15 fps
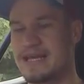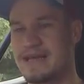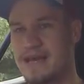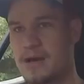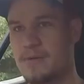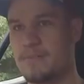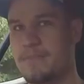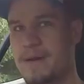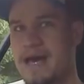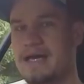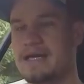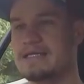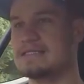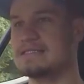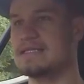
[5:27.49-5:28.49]
it and coming
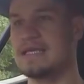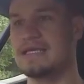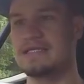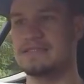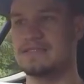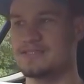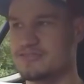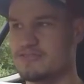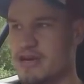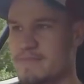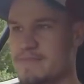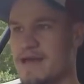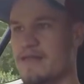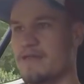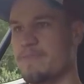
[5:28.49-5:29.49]
back and seeing there's a
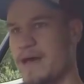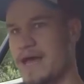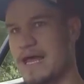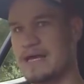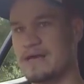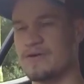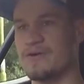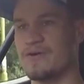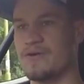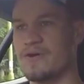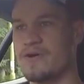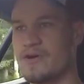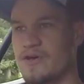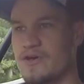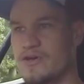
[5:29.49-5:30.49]
scrape down the paint, or